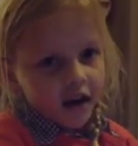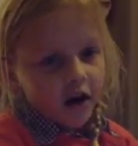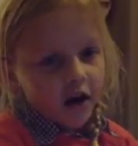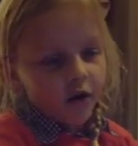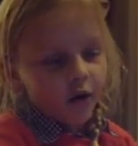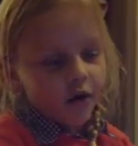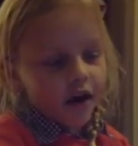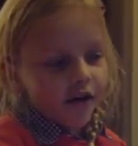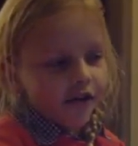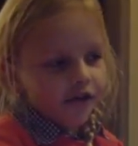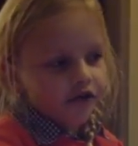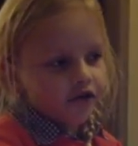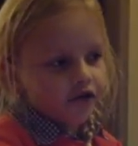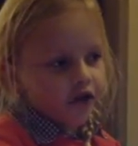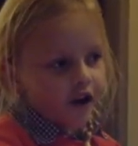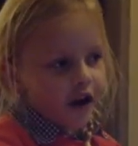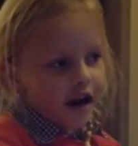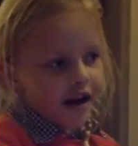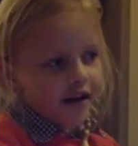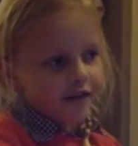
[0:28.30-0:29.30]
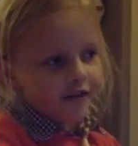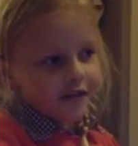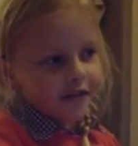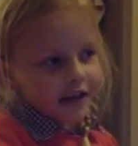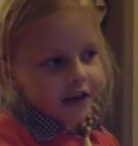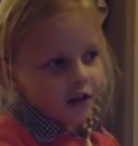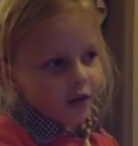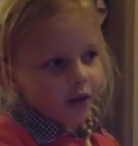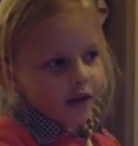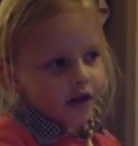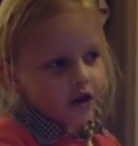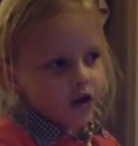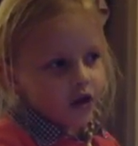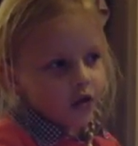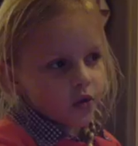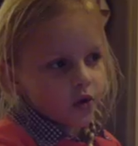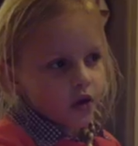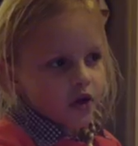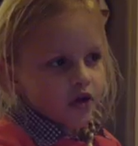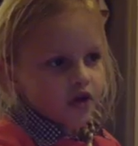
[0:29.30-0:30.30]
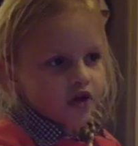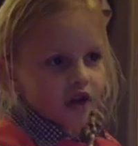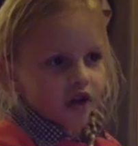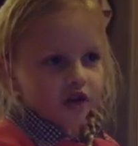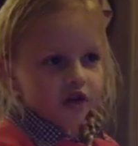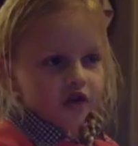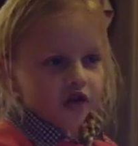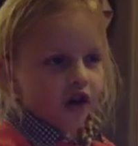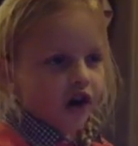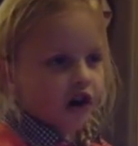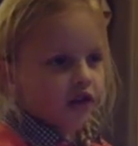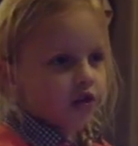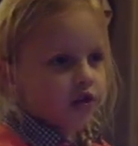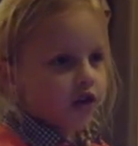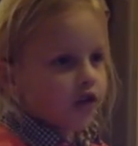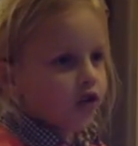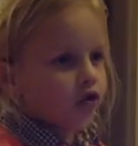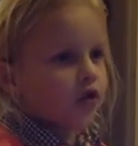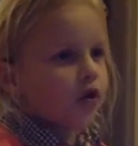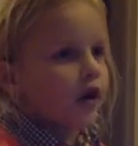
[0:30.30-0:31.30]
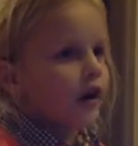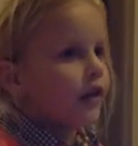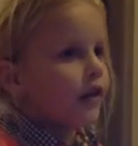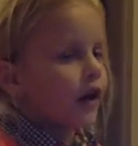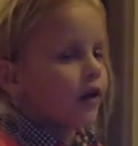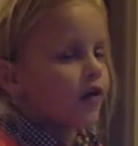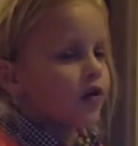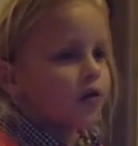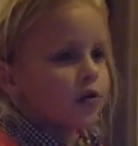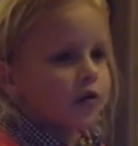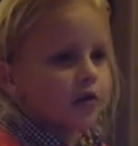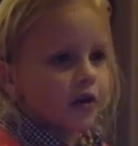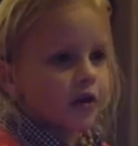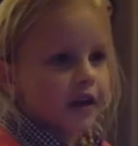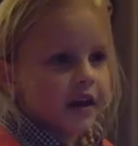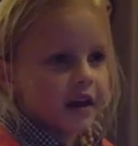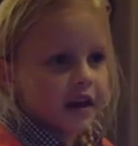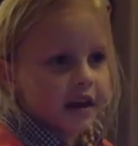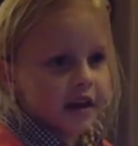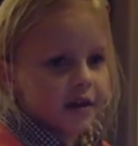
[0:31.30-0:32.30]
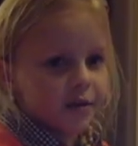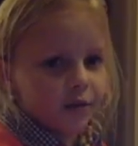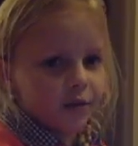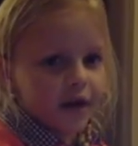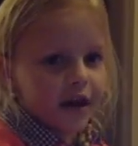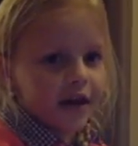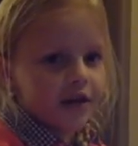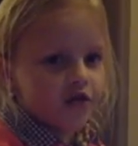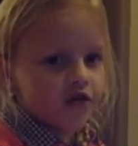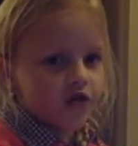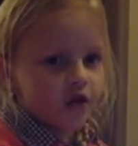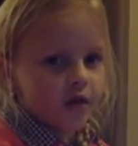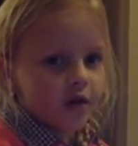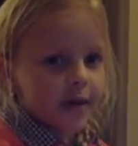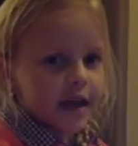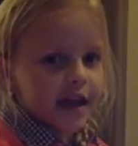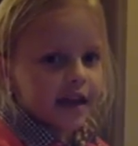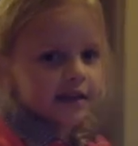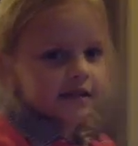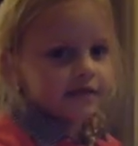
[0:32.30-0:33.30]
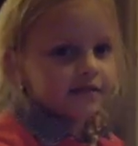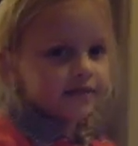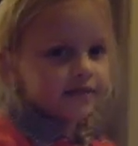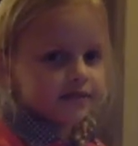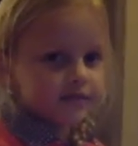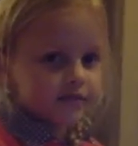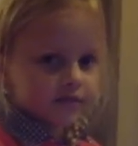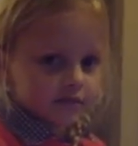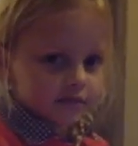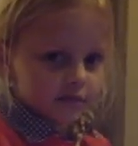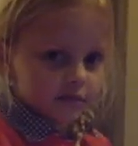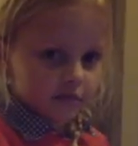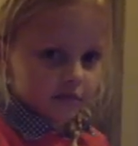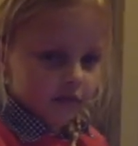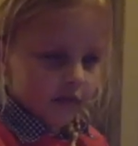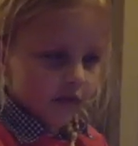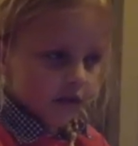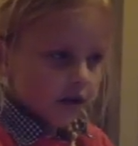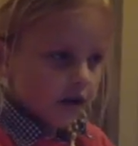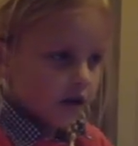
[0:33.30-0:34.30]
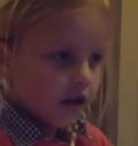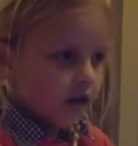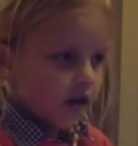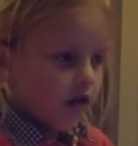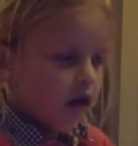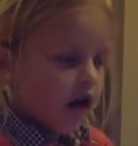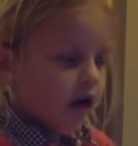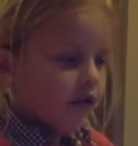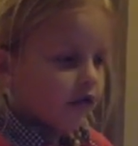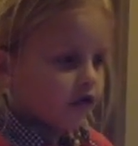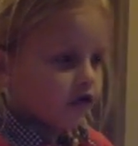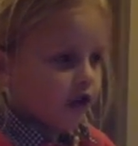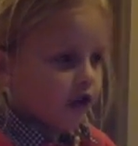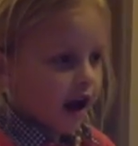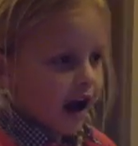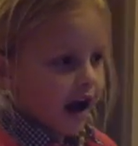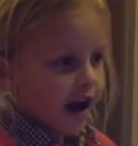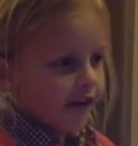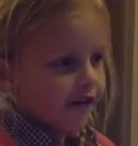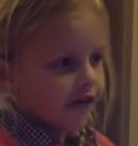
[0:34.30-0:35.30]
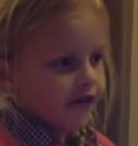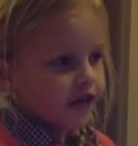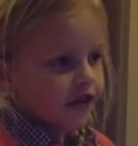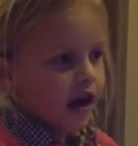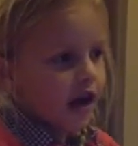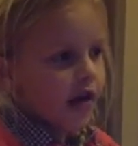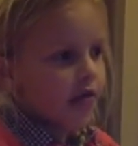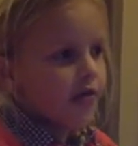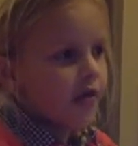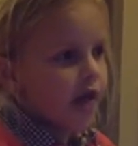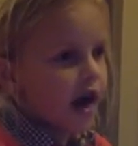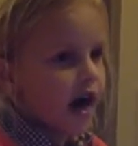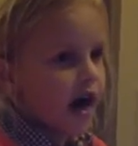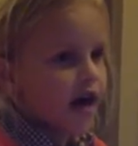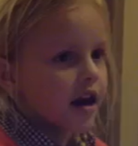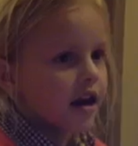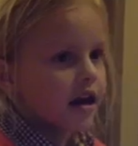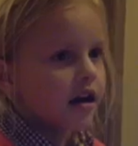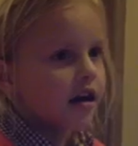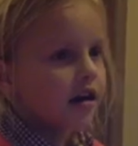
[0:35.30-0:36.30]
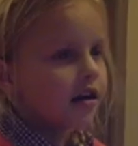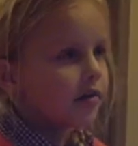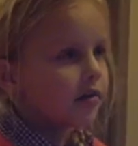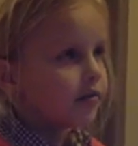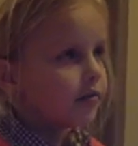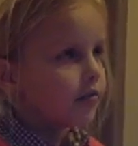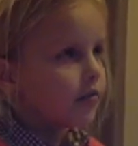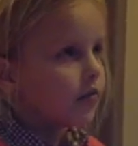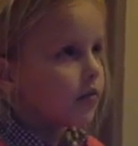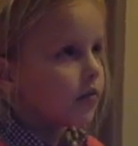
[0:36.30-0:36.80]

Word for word: A rough draft is when you just start the story that you were thinking and brainstorming. Okay. Rough draft, and then um,